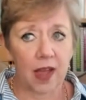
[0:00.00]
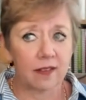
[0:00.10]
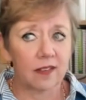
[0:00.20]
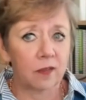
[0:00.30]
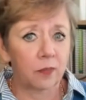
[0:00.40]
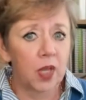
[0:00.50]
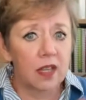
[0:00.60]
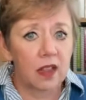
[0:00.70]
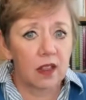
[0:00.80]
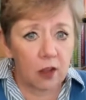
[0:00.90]
I
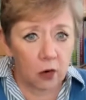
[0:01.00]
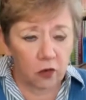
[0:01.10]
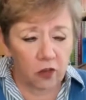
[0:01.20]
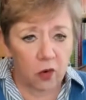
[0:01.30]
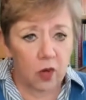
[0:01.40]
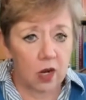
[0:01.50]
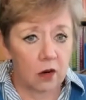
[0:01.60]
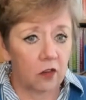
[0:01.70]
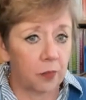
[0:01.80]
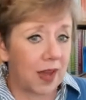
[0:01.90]
split those two
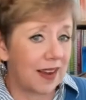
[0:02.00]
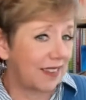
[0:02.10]
years by